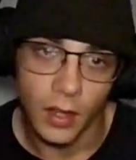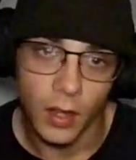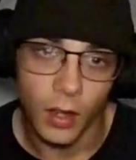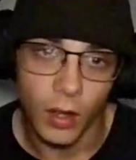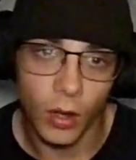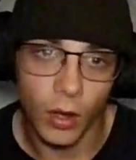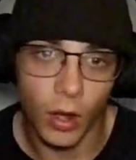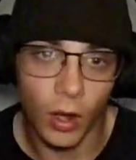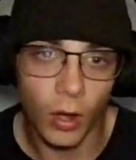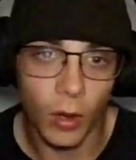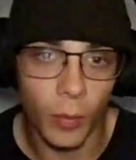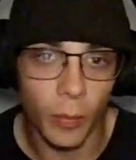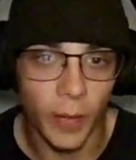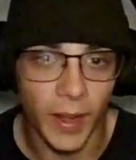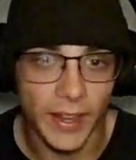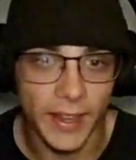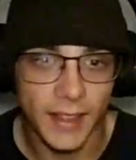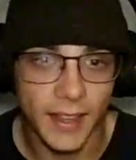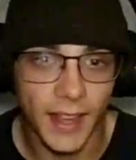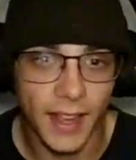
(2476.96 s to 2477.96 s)
Oh,
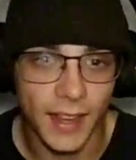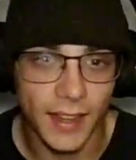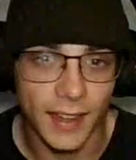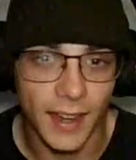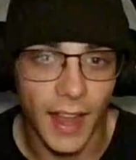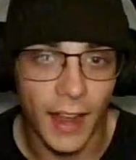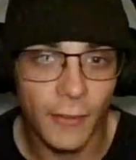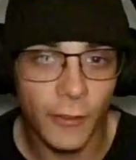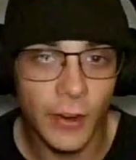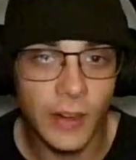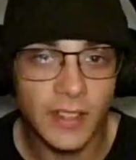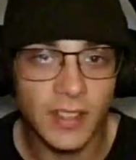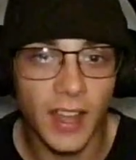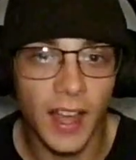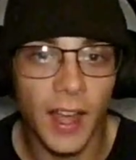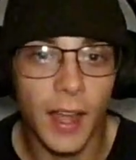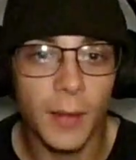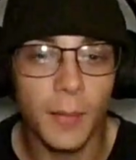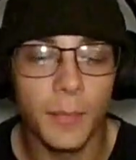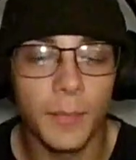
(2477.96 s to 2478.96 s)
my God. Every
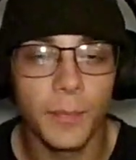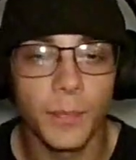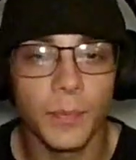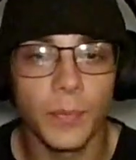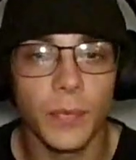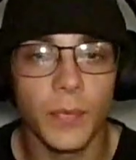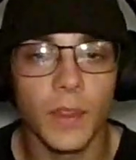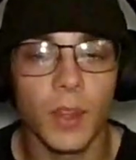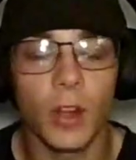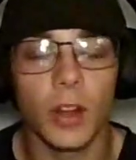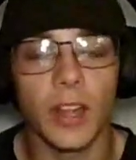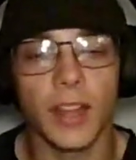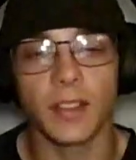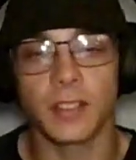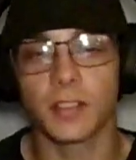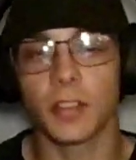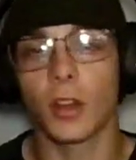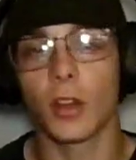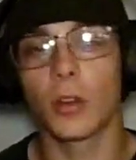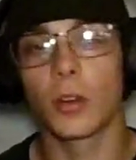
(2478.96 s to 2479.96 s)
time... Okay,
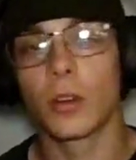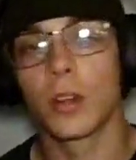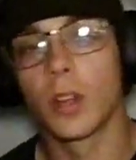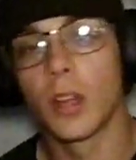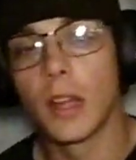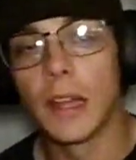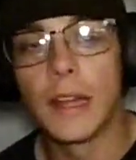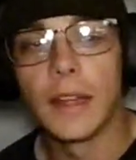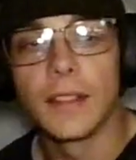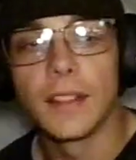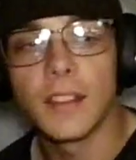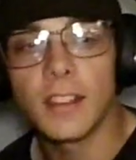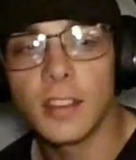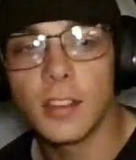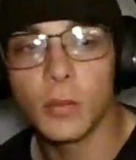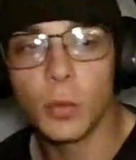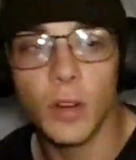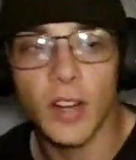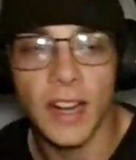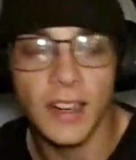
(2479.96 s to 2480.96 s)
so this
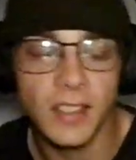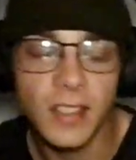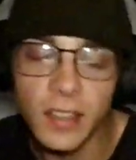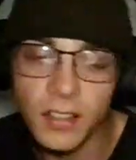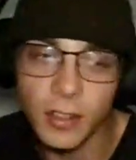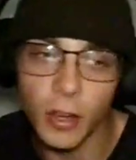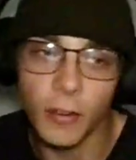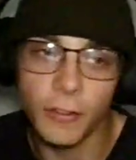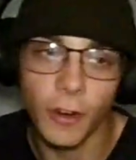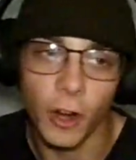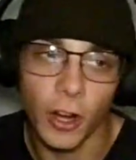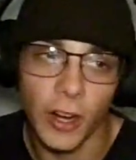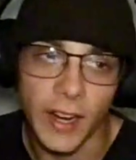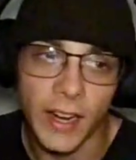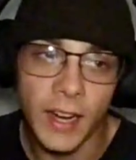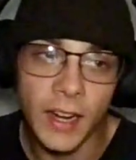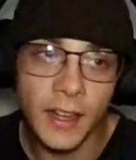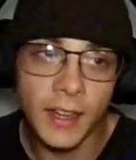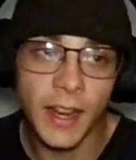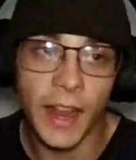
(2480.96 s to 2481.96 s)
is what I see so far.
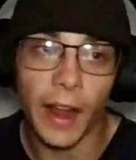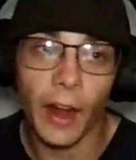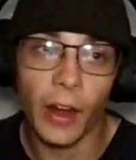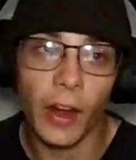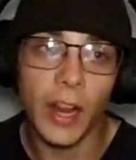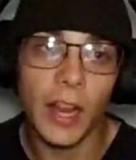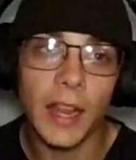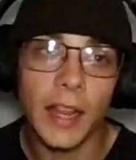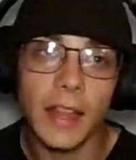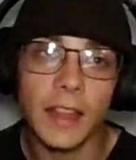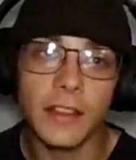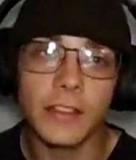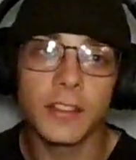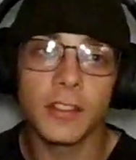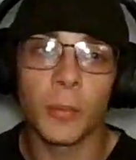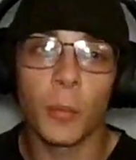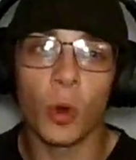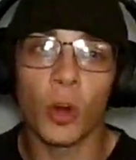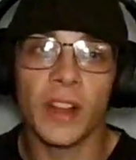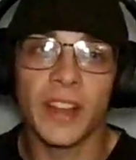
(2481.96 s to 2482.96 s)
Ian Gary, he's a
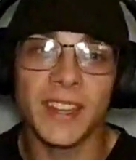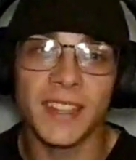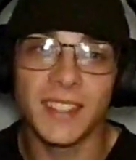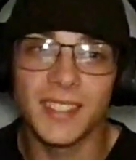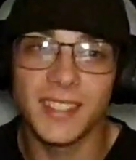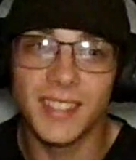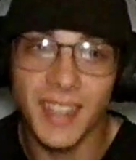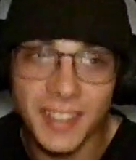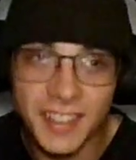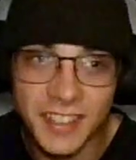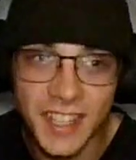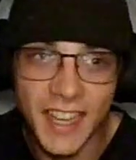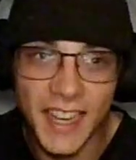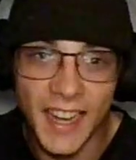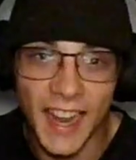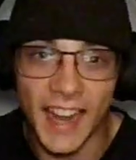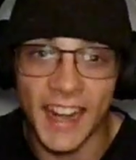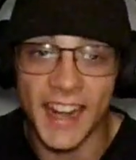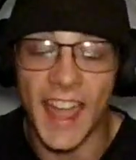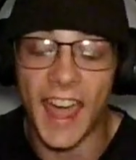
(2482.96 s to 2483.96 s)
more consistent
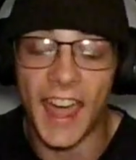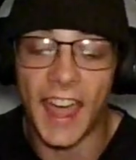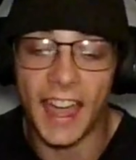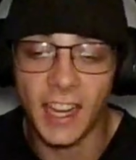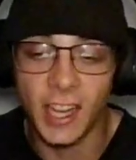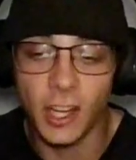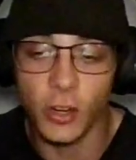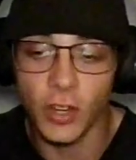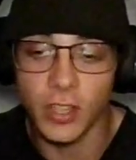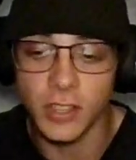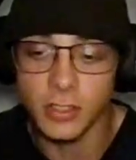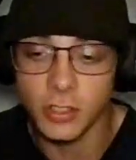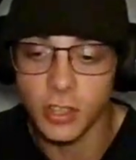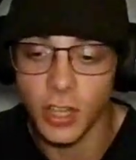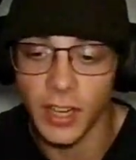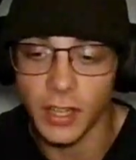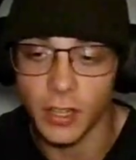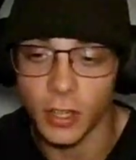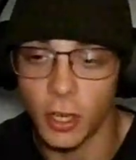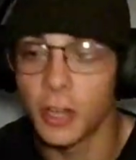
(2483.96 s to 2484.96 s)
and accurate
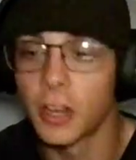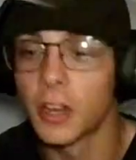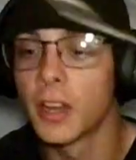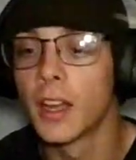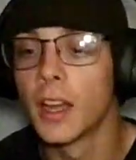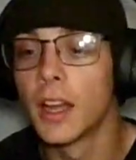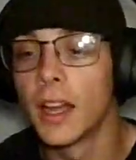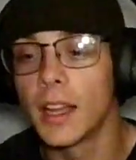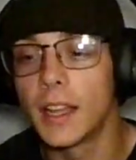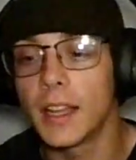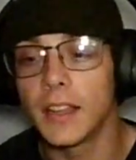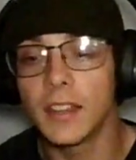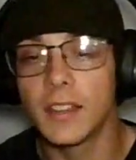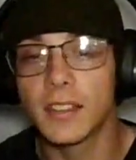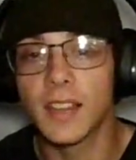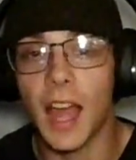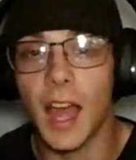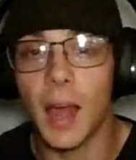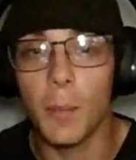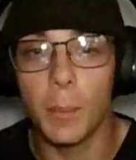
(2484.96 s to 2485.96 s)
striker. He's
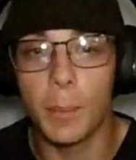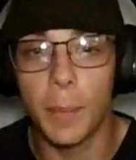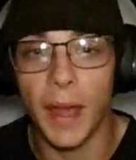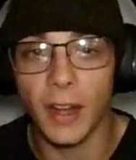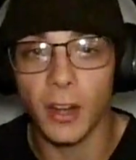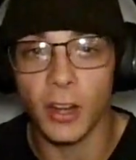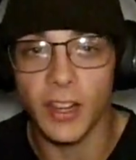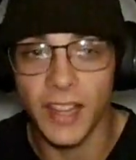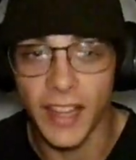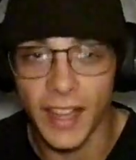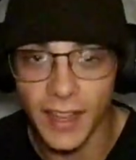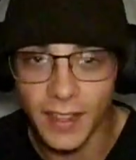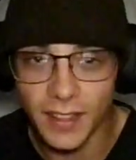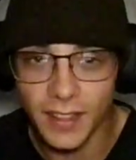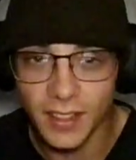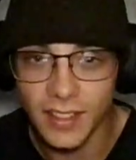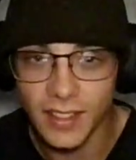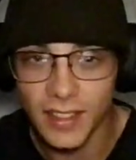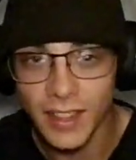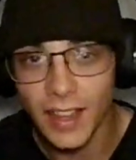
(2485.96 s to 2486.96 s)
got better
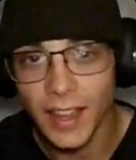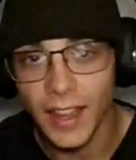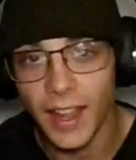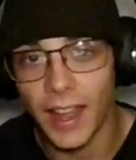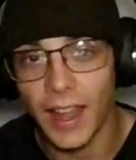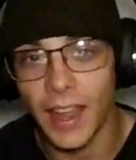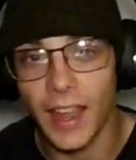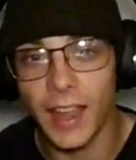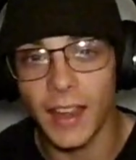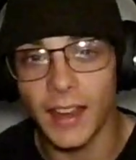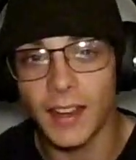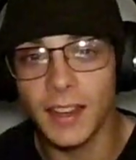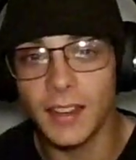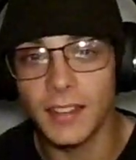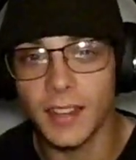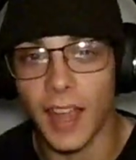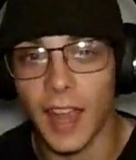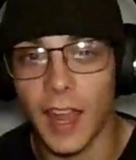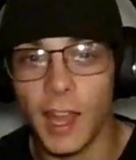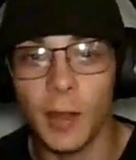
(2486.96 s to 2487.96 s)
kicks, and
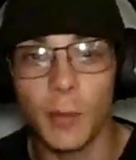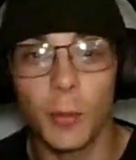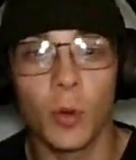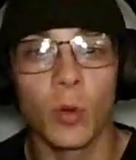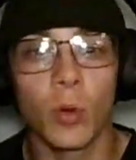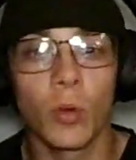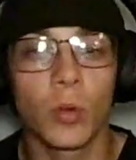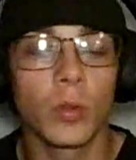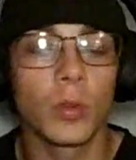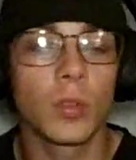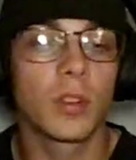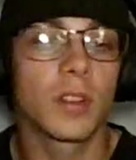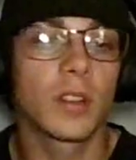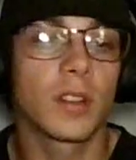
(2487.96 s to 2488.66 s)
he's able